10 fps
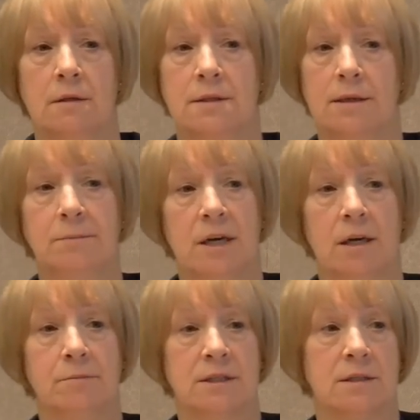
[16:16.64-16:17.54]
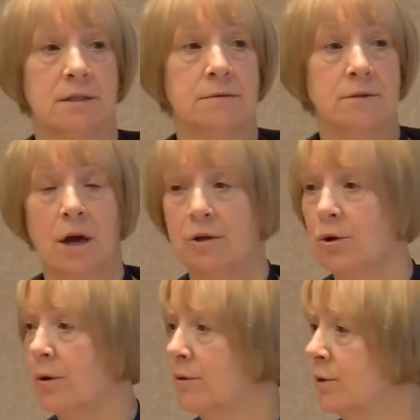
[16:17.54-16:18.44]
Sometimes it's not
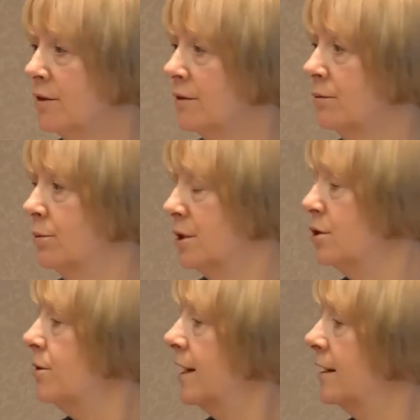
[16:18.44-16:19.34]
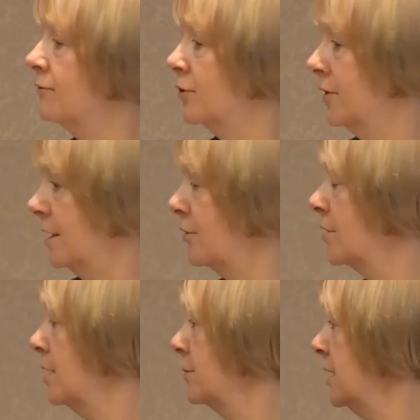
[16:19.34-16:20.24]
going with what you have or the other
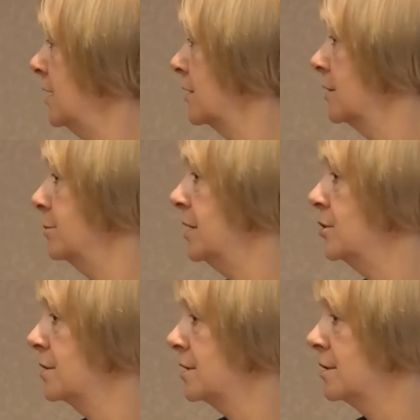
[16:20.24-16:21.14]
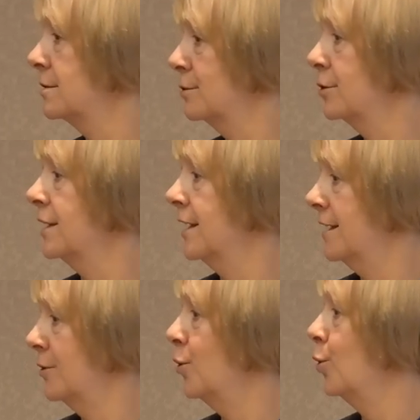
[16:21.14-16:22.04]
company. It could be just looking
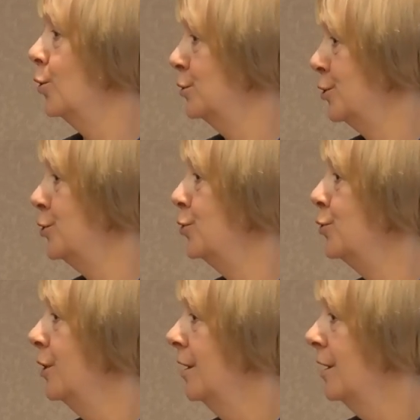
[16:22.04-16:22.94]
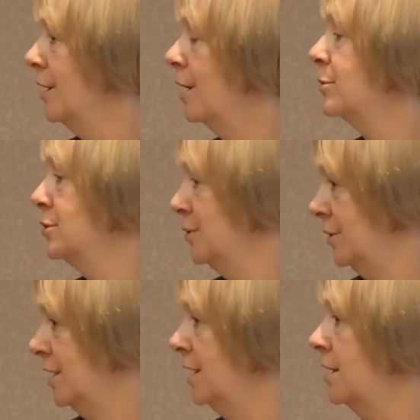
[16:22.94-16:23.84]
at a whole new
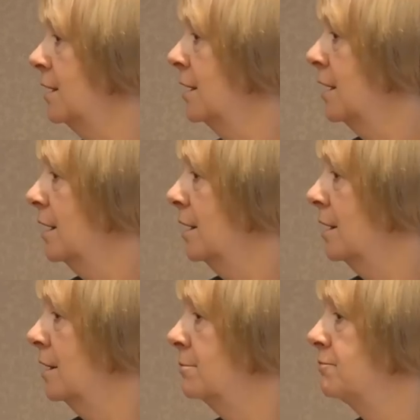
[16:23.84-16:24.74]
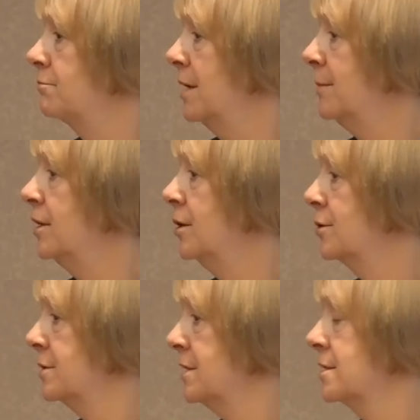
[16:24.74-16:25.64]
opportunity. Maybe
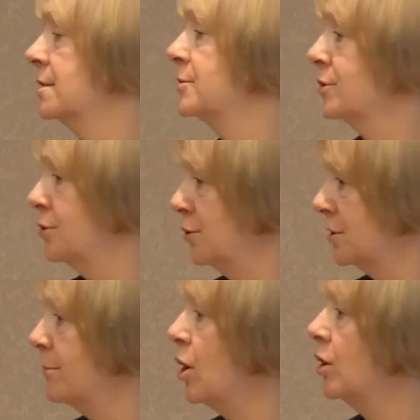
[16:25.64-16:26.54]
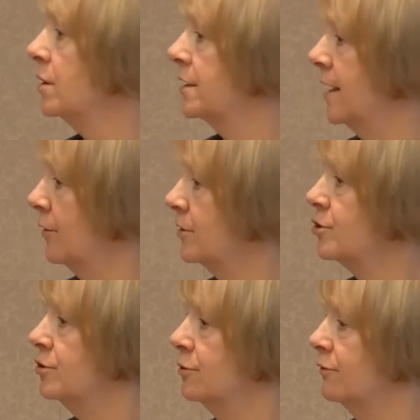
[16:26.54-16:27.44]
your systems are too small, and now
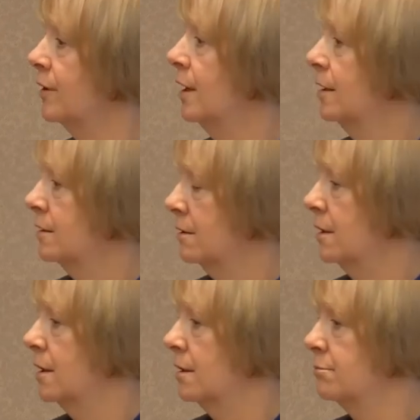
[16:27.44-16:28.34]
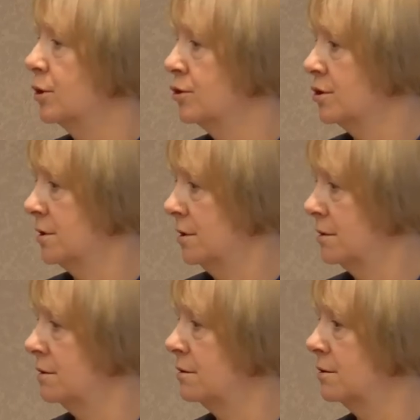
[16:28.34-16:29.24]
that you've merged
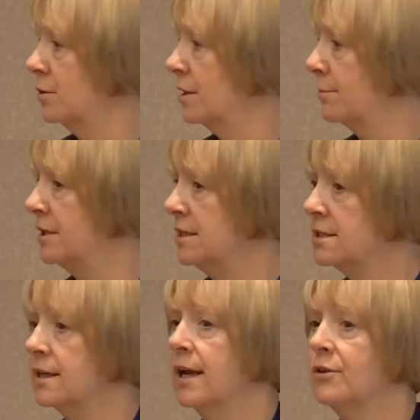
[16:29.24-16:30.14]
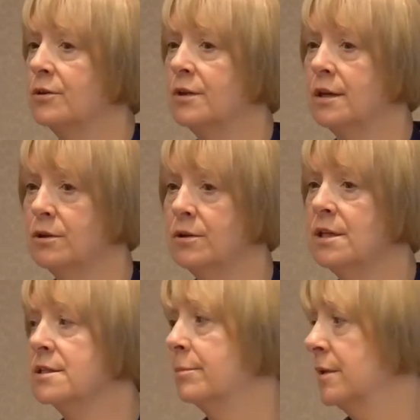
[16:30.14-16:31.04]
two companies together, then you
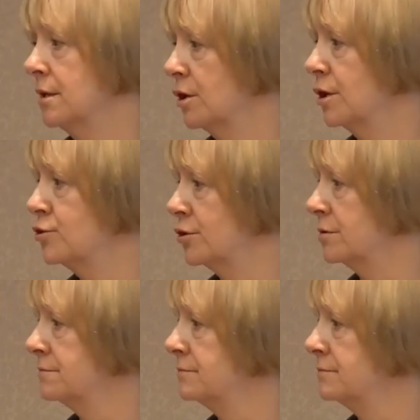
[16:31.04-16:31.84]
need something larger.